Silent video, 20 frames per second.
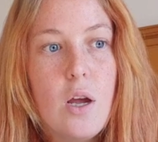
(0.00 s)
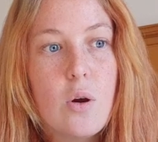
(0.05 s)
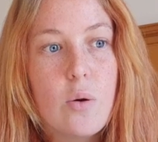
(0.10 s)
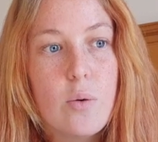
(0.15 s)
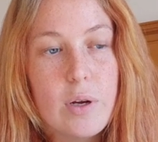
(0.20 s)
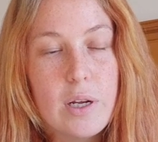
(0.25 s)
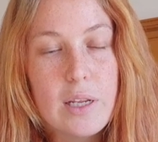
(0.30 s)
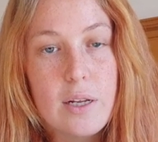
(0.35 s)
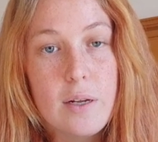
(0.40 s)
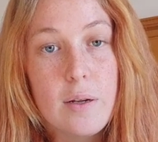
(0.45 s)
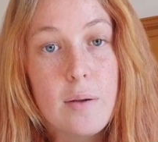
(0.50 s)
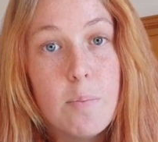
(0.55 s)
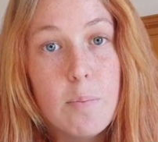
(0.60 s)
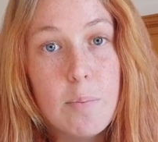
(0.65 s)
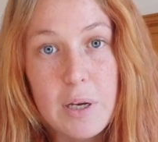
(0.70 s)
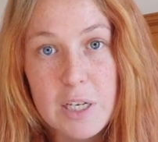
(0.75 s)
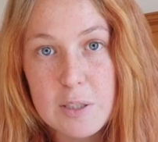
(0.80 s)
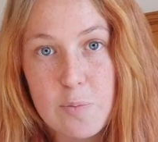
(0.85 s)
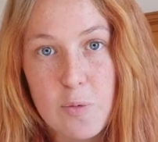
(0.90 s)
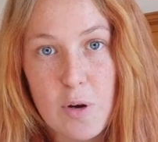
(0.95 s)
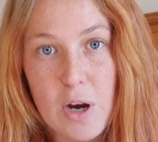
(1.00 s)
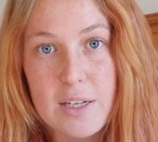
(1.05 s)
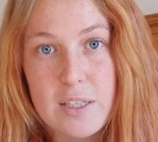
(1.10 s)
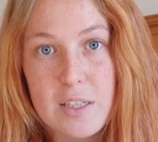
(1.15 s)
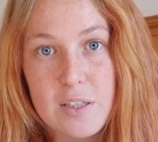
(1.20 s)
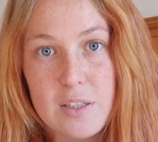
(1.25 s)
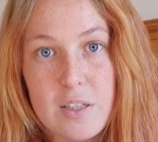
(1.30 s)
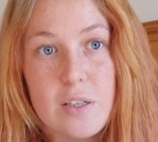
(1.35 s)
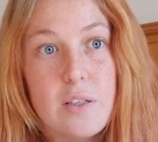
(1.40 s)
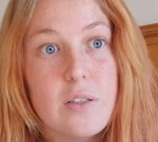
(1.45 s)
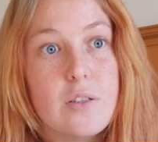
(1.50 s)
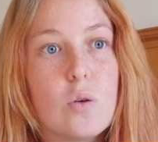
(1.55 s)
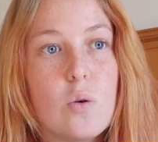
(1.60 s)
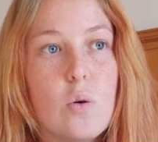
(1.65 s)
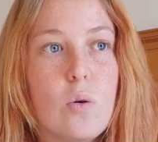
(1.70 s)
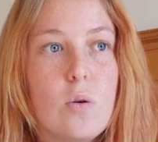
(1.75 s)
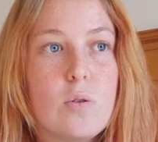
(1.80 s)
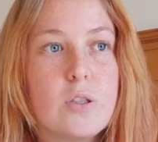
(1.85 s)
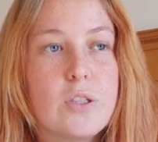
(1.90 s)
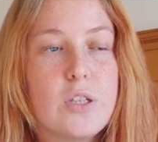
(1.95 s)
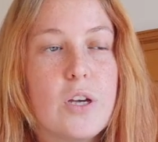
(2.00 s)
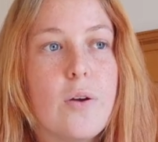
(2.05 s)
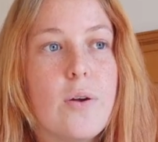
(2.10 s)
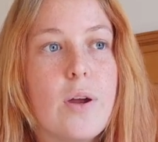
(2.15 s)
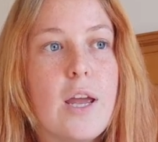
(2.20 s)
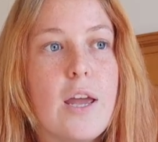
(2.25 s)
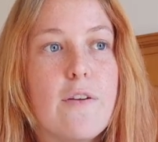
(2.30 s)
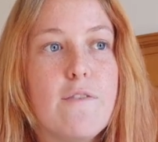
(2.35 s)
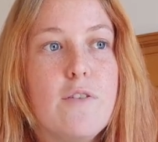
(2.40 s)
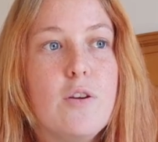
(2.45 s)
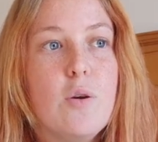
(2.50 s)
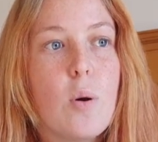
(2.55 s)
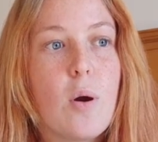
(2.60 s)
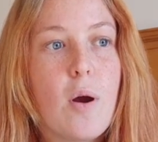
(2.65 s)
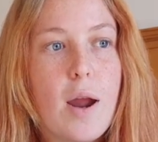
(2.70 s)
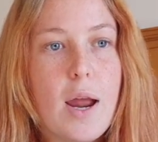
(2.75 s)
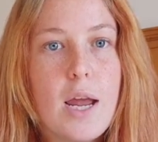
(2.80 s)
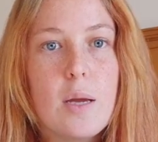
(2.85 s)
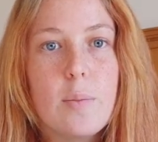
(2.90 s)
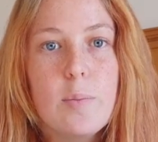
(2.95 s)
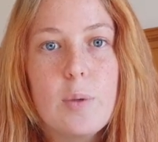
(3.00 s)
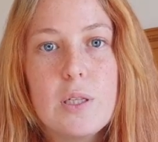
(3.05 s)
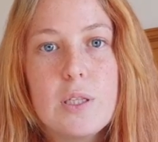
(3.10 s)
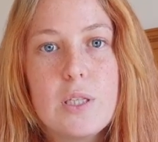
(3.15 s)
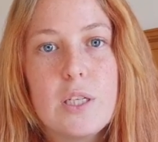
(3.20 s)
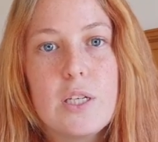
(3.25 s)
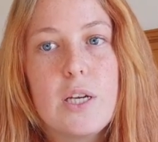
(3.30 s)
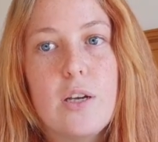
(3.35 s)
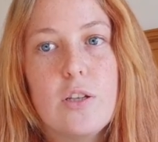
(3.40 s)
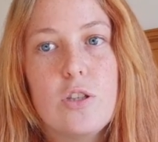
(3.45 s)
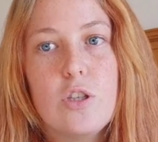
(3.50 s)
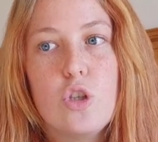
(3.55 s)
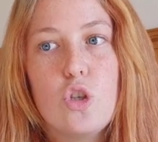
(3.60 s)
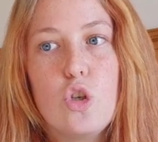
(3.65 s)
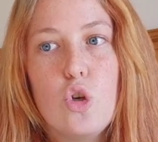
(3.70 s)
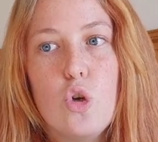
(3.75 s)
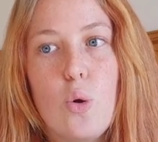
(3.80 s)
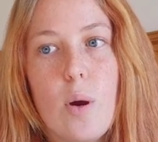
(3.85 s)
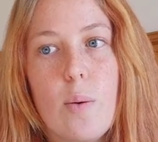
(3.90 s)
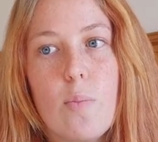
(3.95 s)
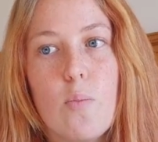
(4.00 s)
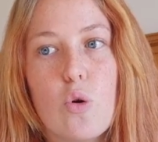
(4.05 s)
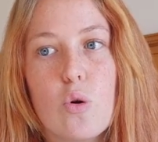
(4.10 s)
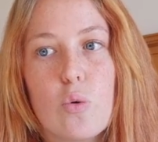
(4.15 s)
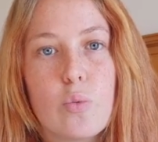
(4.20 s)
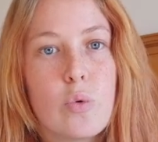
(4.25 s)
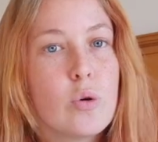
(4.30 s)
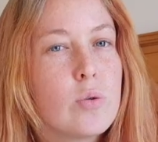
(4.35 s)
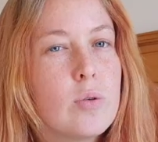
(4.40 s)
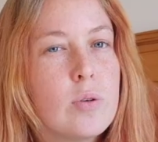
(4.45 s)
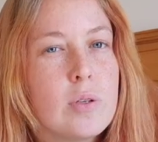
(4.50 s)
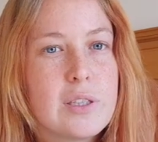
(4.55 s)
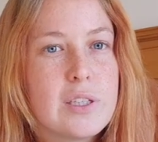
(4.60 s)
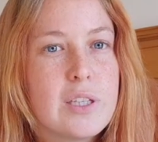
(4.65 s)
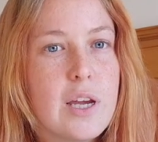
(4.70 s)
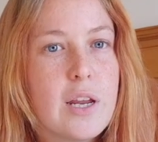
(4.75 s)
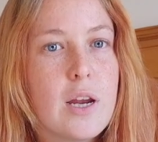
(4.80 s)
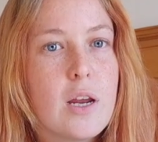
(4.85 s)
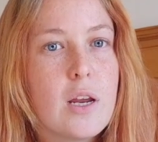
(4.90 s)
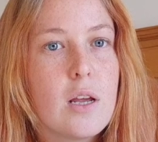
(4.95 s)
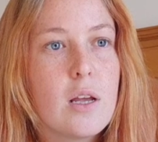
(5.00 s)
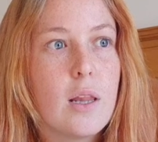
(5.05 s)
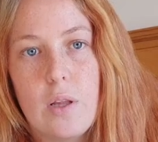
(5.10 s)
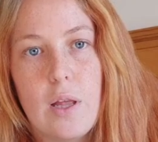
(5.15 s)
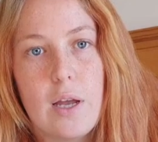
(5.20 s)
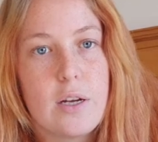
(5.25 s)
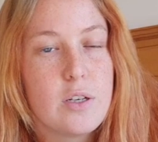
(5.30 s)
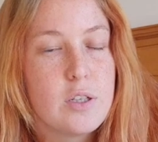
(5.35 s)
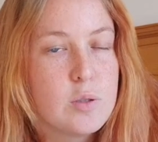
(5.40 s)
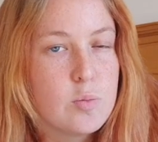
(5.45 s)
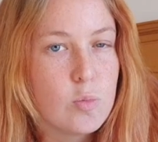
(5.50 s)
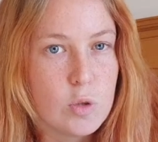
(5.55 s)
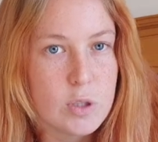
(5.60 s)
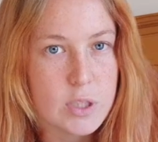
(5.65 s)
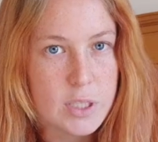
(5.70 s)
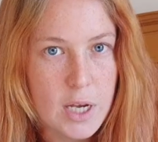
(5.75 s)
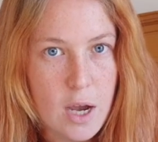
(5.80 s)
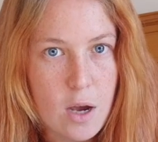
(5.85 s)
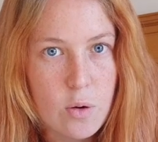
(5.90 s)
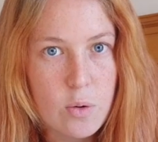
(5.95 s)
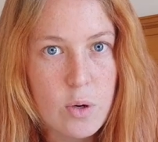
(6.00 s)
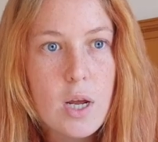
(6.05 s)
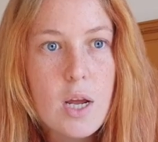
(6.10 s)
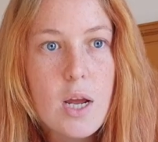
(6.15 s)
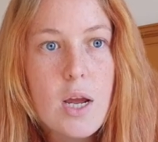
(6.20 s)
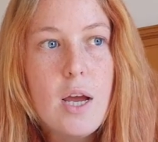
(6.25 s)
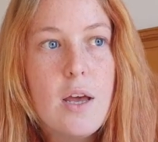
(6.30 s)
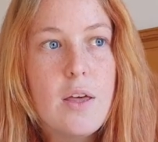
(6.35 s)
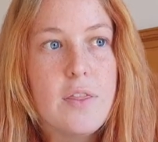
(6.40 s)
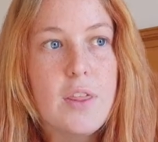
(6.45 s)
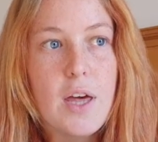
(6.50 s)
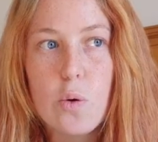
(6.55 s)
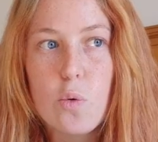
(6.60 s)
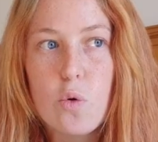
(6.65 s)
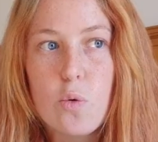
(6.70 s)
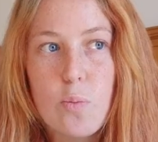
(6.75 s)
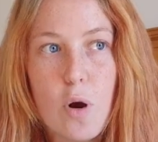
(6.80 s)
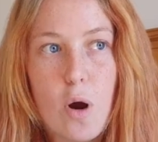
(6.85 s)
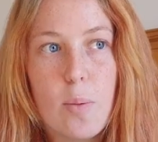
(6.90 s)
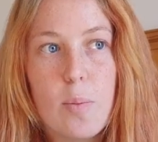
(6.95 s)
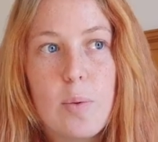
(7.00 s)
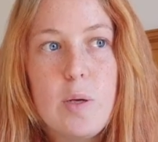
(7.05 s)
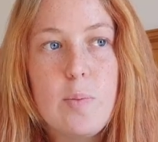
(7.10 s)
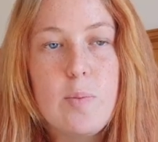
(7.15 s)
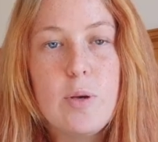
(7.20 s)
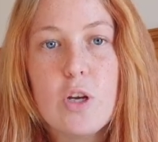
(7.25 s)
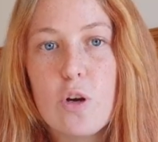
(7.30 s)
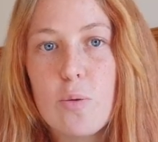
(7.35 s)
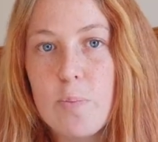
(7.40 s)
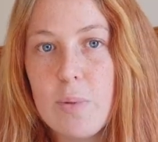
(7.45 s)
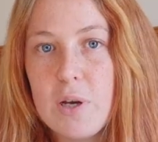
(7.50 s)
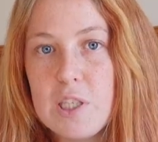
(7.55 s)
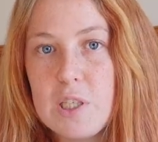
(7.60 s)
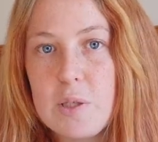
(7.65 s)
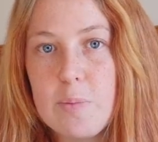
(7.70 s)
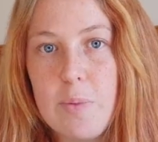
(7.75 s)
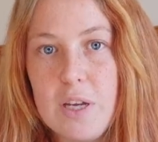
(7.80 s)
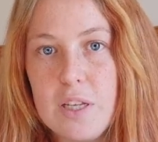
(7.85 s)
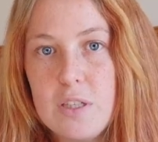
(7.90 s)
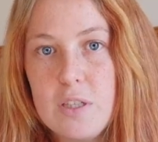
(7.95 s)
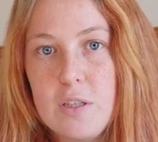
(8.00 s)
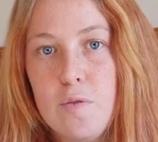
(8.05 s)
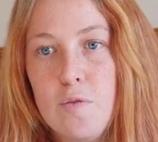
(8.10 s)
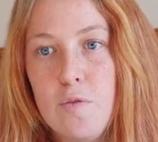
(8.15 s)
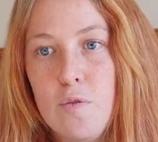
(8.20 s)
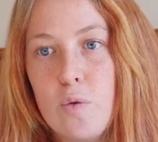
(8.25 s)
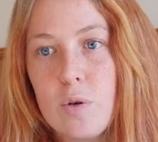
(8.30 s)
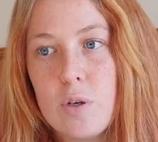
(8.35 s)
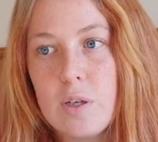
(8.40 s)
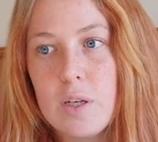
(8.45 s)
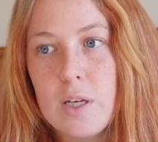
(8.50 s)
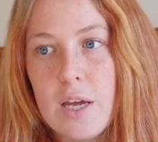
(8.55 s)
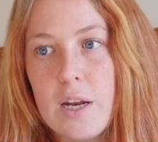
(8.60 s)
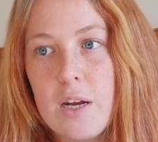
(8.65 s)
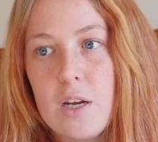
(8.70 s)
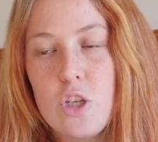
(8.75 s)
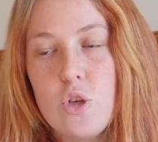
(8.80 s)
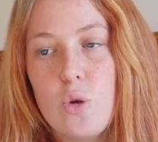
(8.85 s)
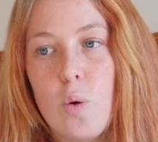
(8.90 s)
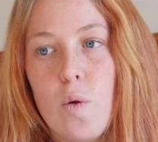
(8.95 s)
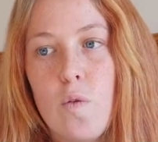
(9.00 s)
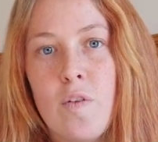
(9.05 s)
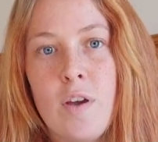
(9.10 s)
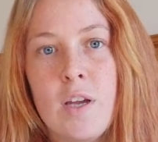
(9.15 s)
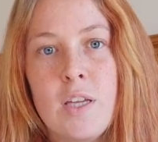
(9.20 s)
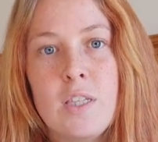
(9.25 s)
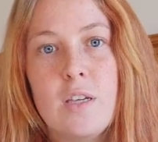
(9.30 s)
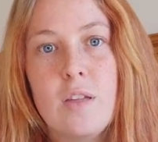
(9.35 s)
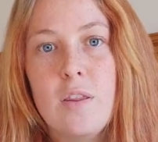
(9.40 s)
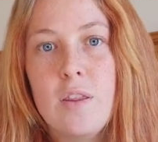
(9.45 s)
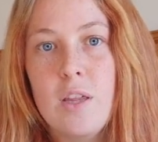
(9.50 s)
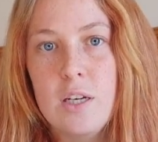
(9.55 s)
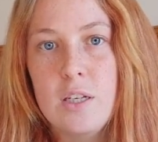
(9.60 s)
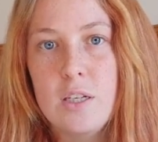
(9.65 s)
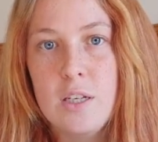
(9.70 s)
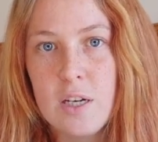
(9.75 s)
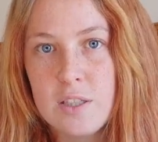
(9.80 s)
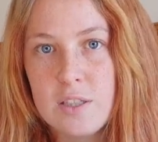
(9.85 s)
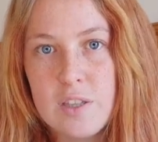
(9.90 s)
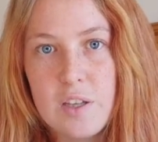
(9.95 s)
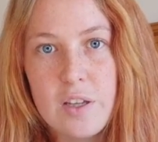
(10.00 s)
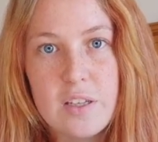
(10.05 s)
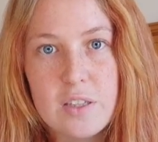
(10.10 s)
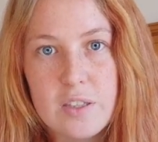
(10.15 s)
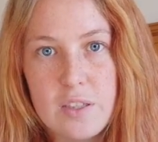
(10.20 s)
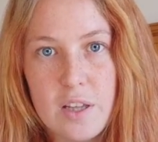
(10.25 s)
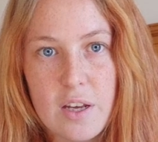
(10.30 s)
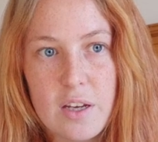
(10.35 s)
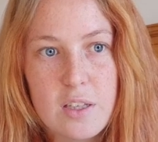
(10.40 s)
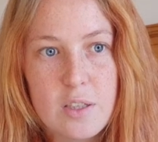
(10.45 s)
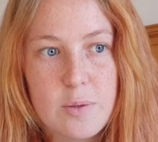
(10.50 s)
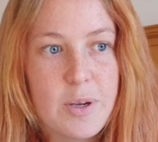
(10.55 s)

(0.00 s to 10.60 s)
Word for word: Really, mixed practices. Also, if you are able to get to a more rural setting, like a small town, that would probably be your best bet for getting to a vet that does these things.